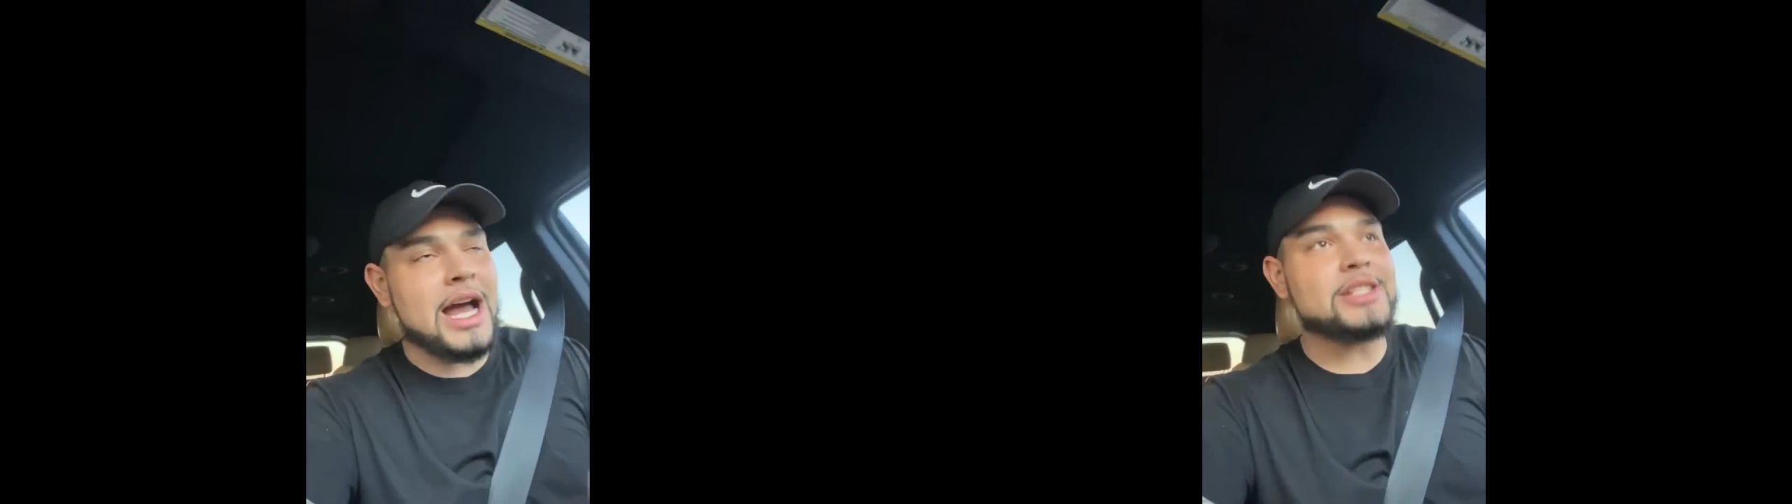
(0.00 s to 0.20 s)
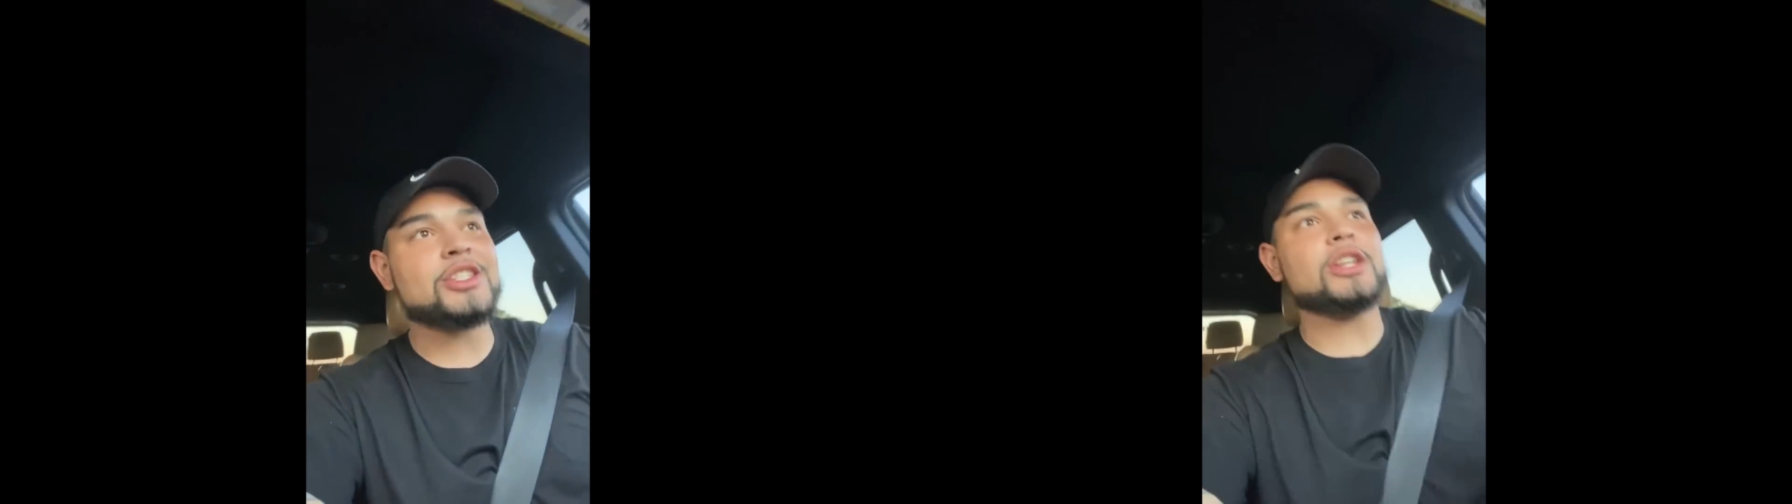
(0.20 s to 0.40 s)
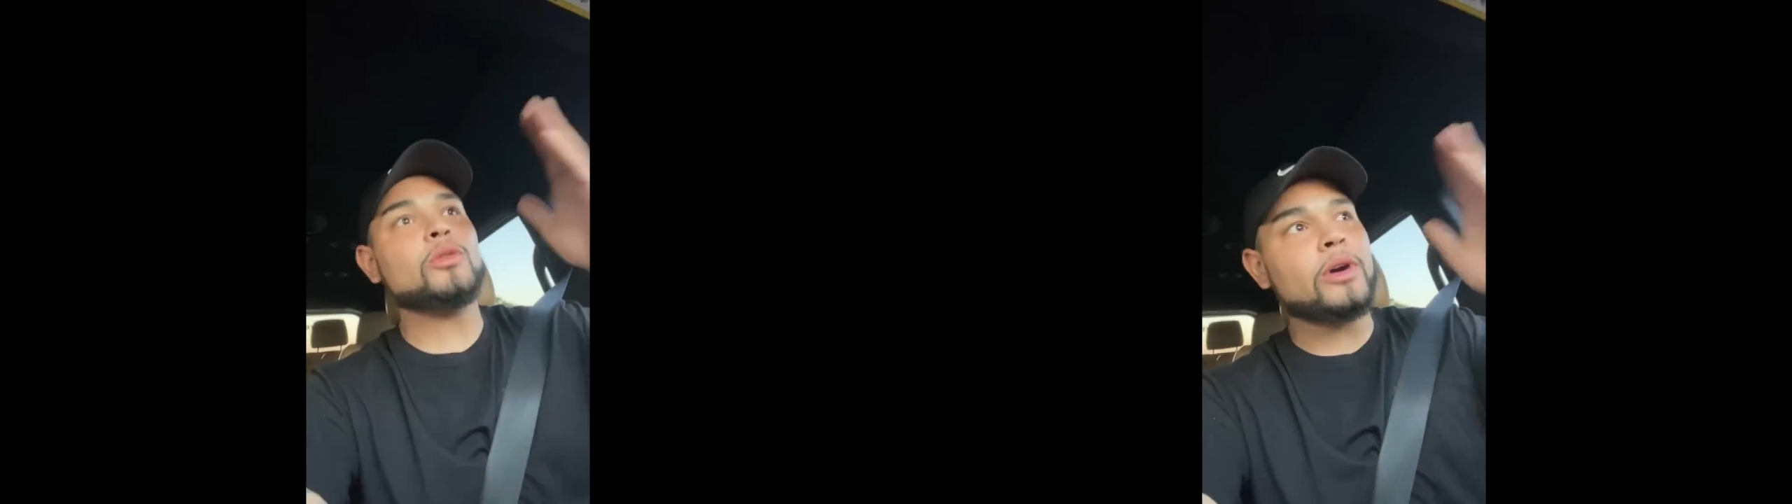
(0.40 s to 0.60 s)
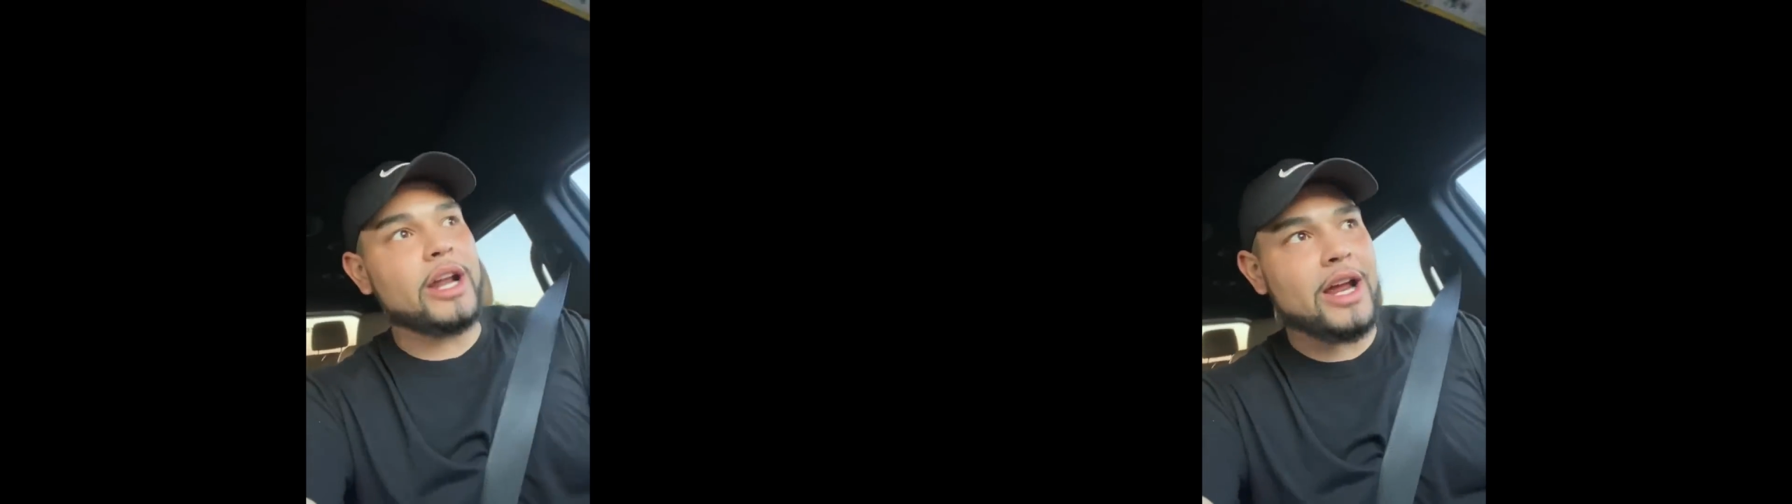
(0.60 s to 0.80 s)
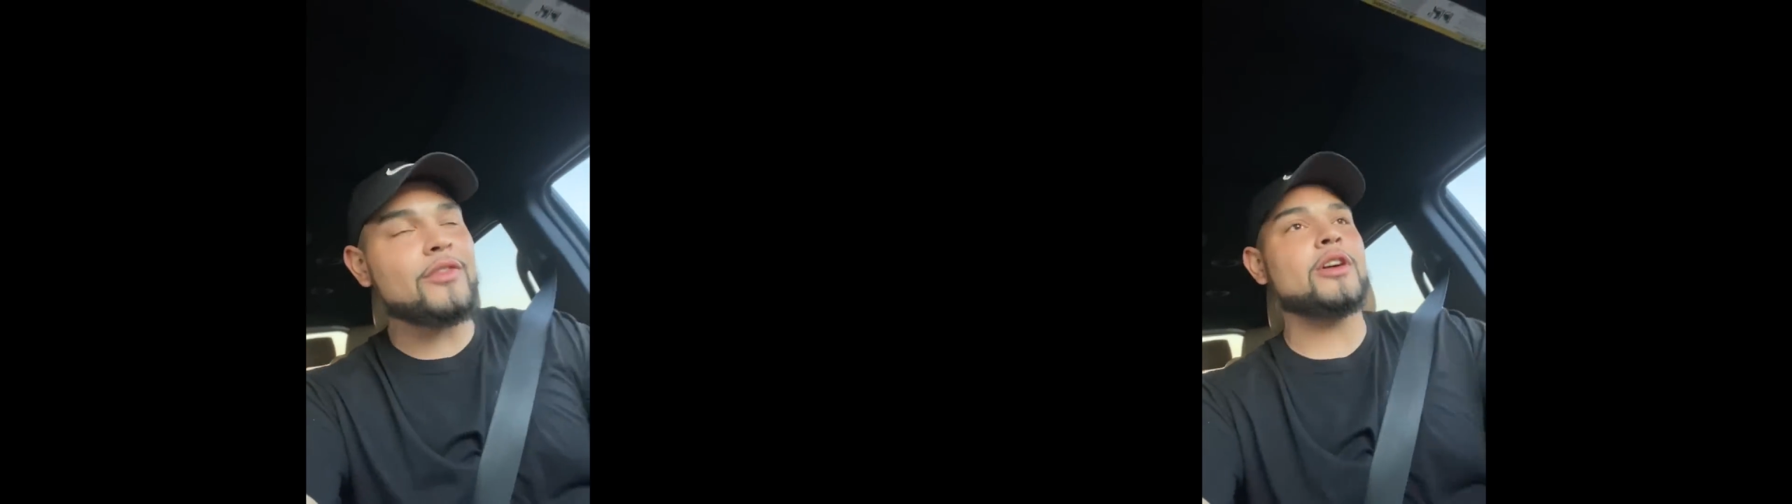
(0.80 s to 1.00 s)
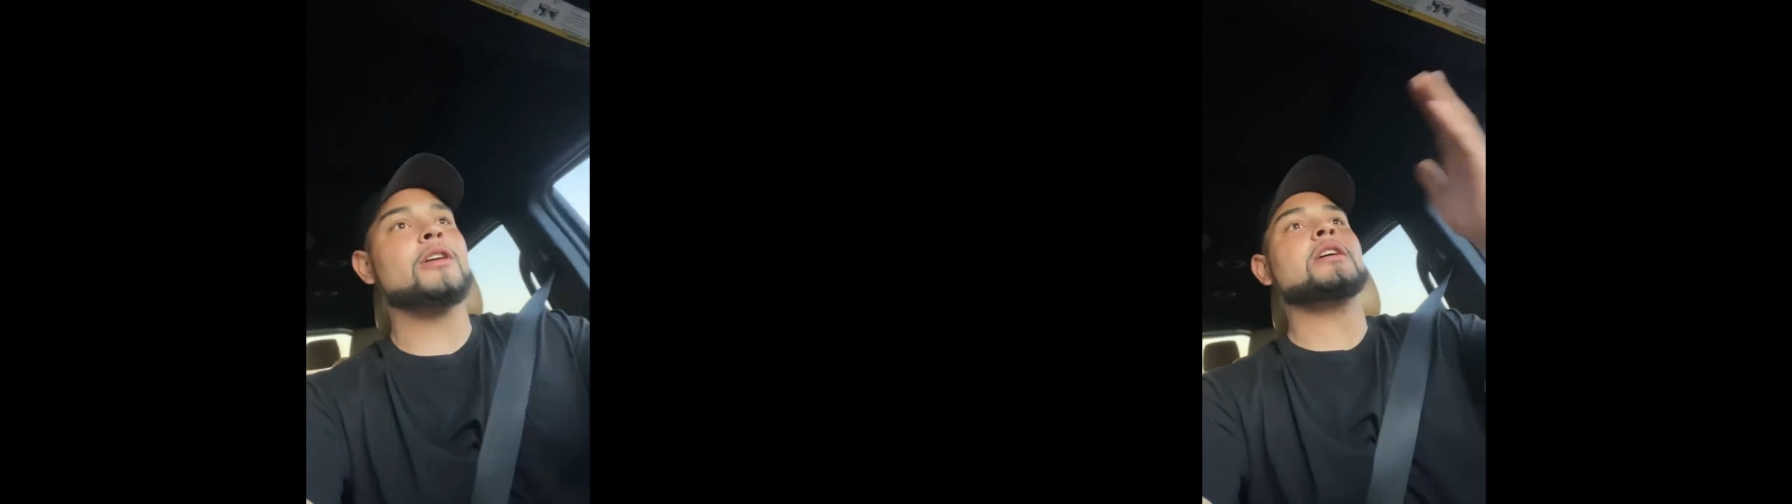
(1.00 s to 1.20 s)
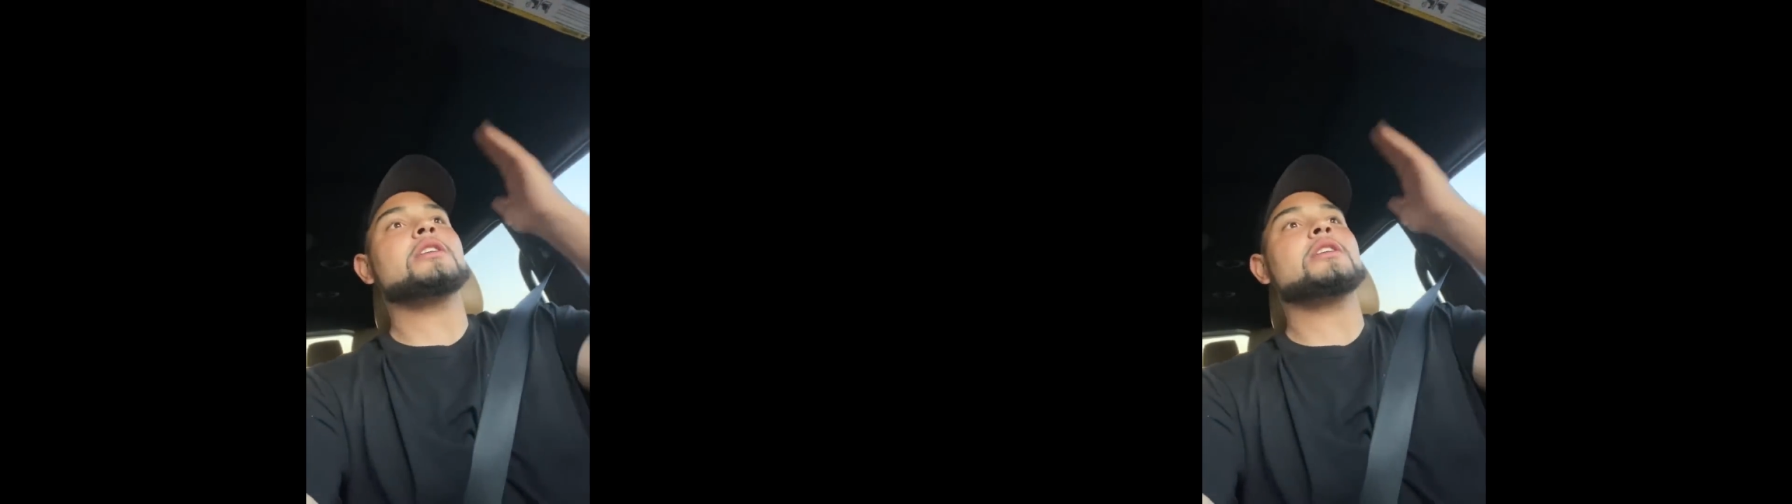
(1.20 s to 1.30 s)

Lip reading: IG, wherever.